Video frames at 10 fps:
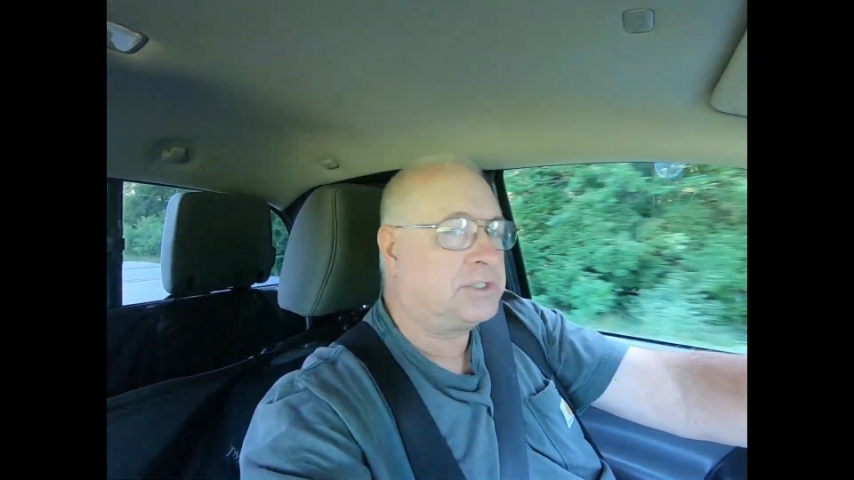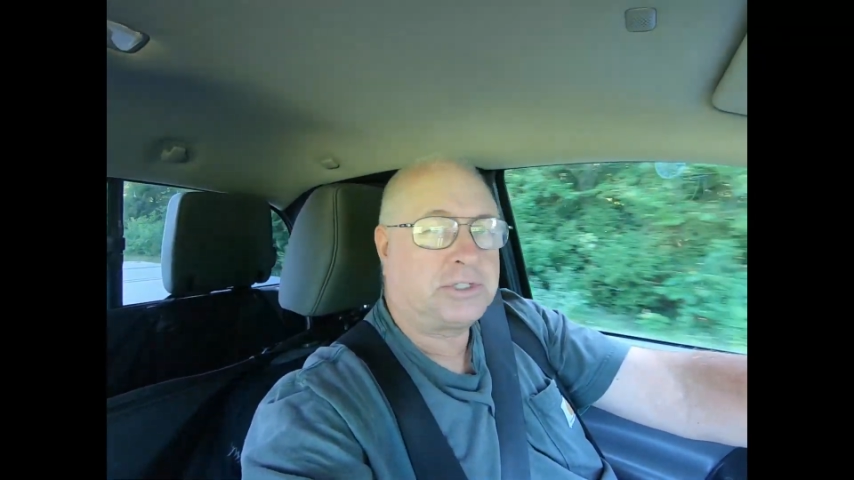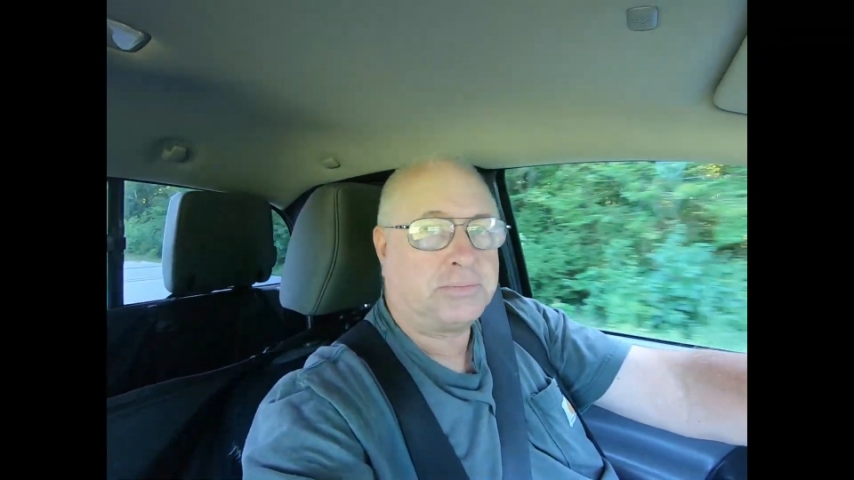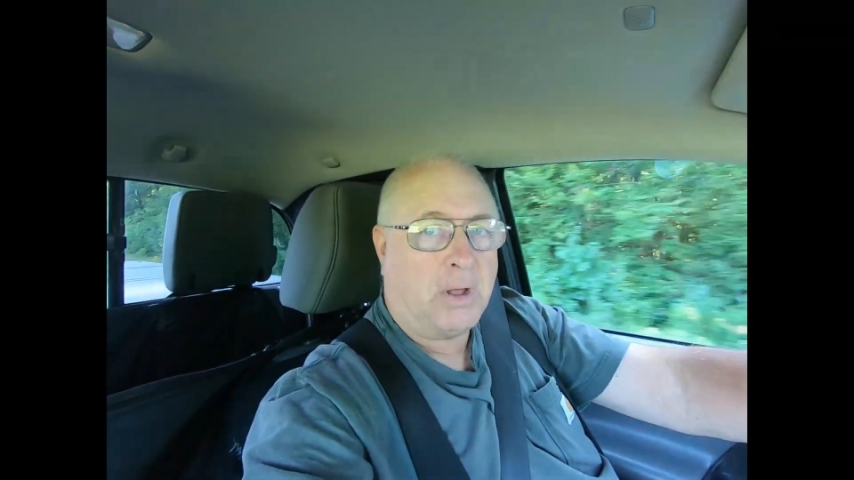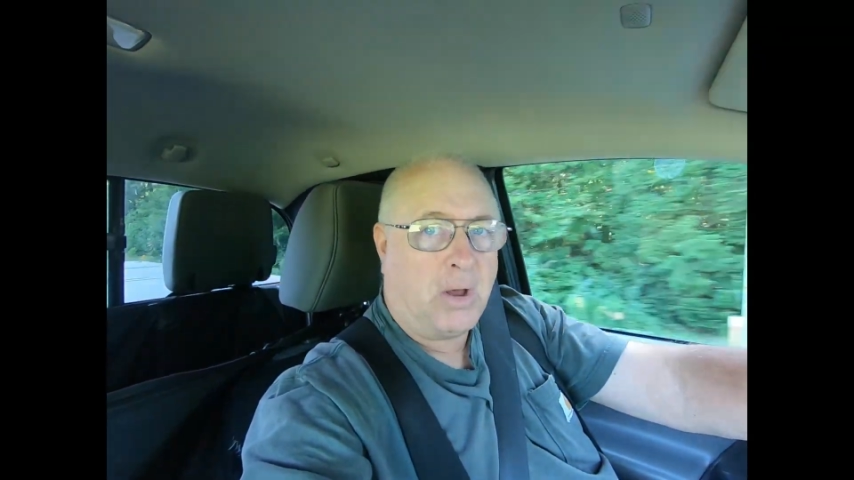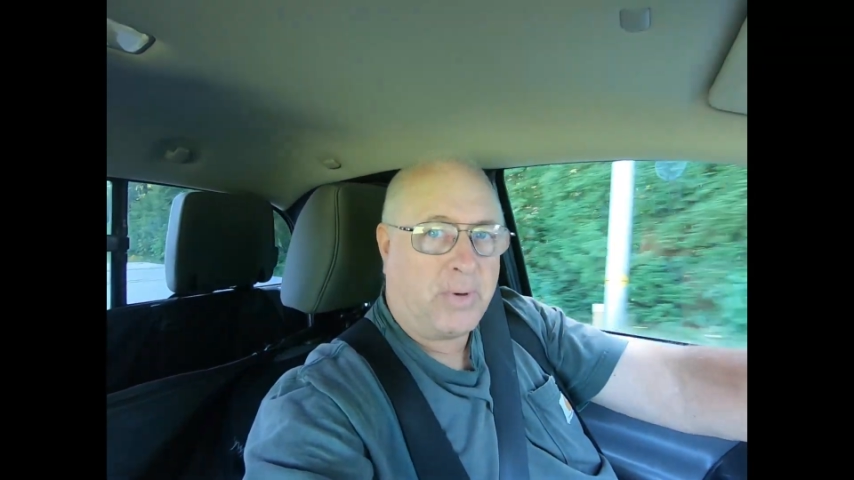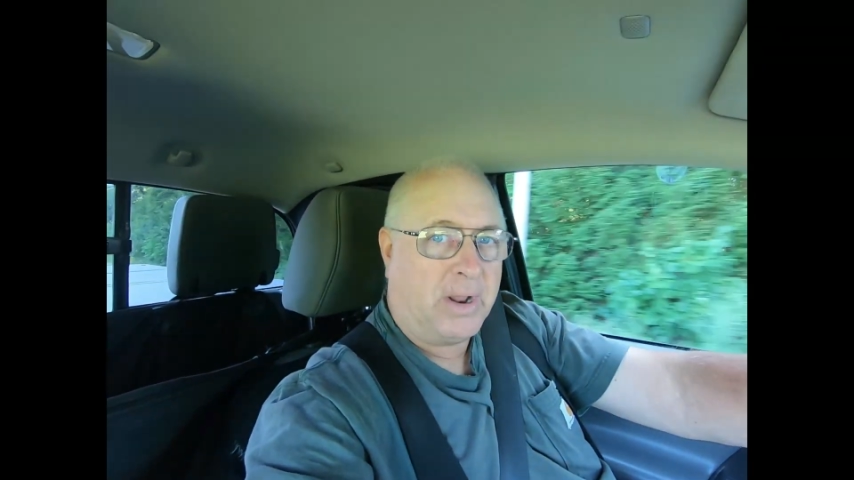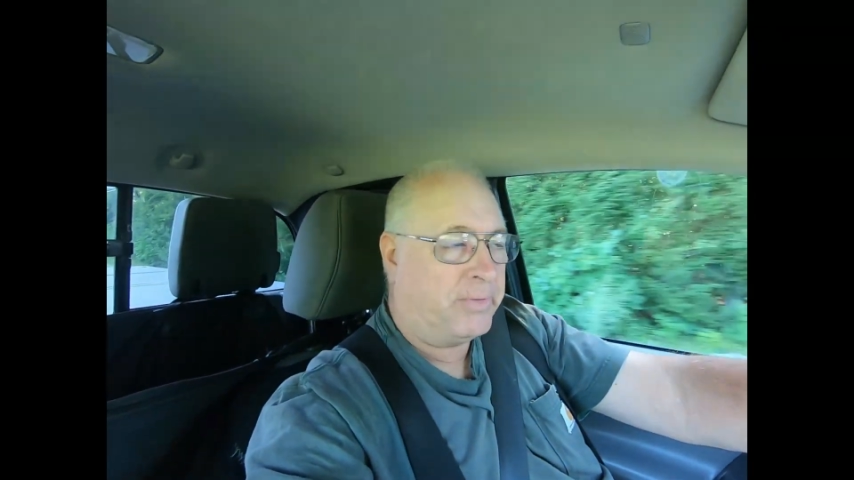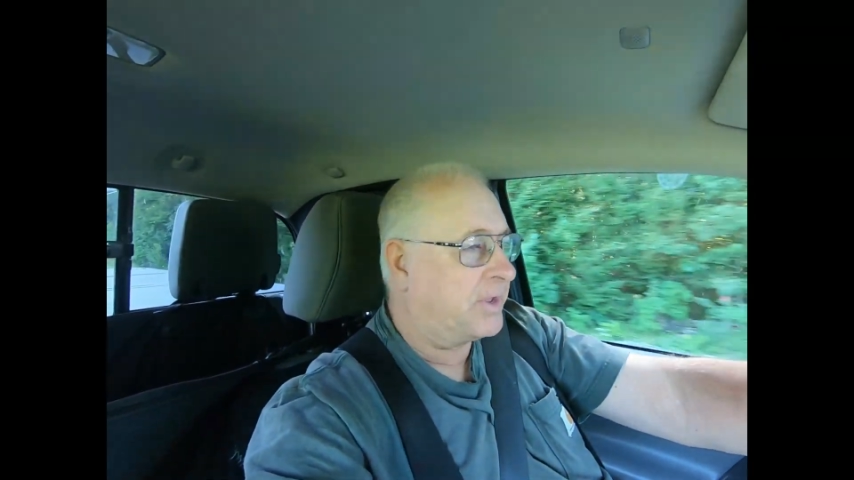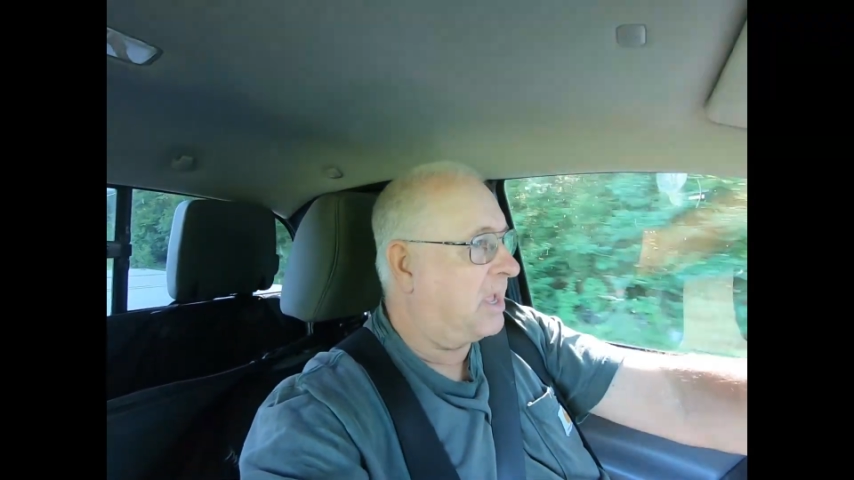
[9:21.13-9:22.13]
just a small one
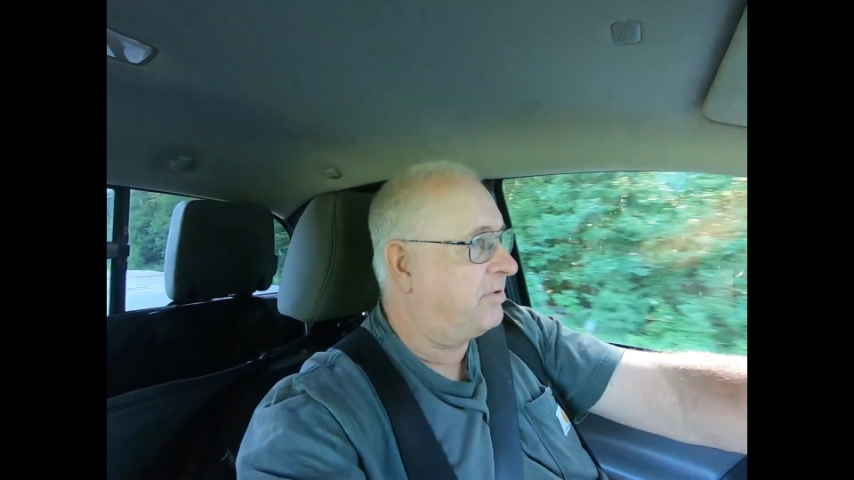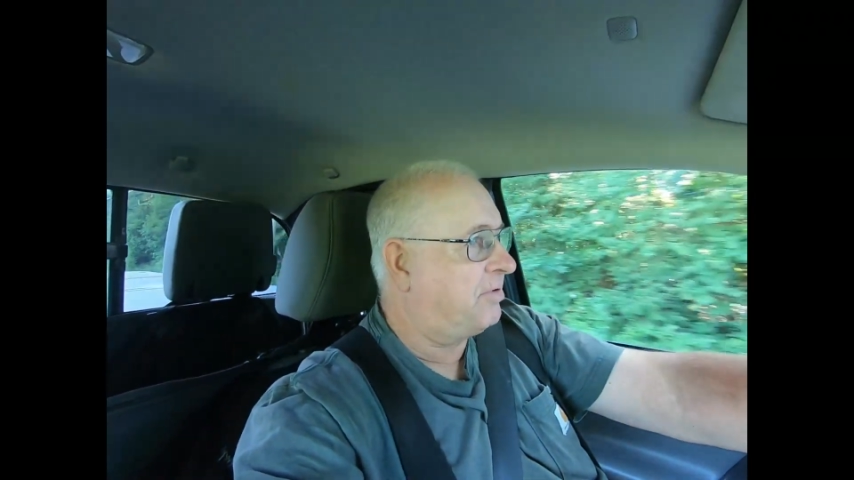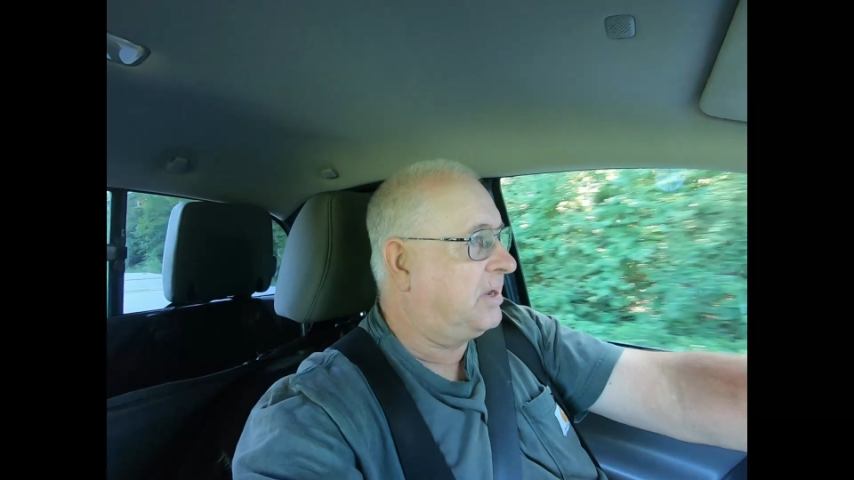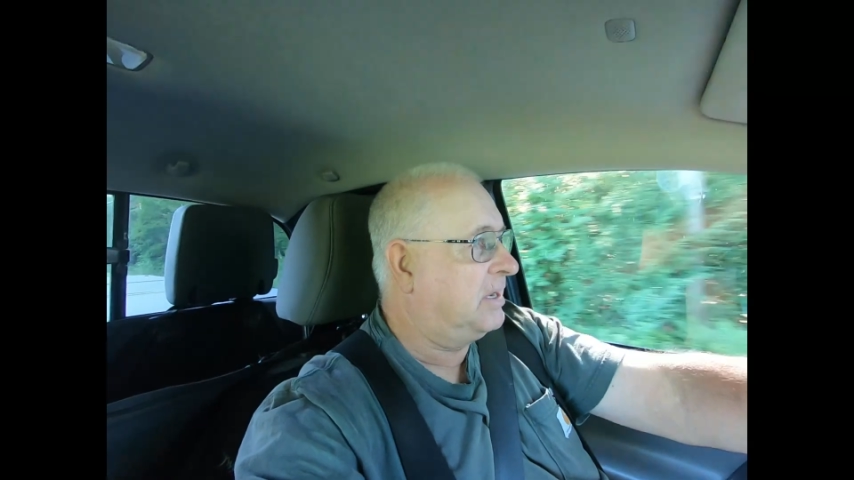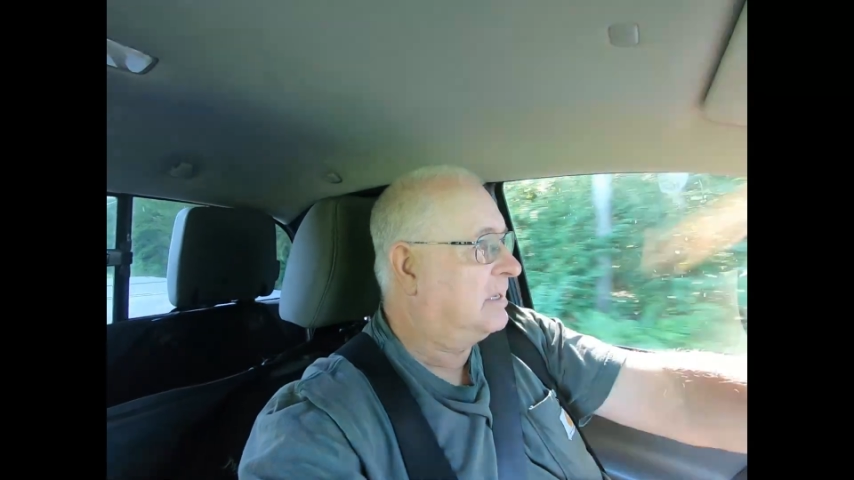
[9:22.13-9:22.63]
out in the country.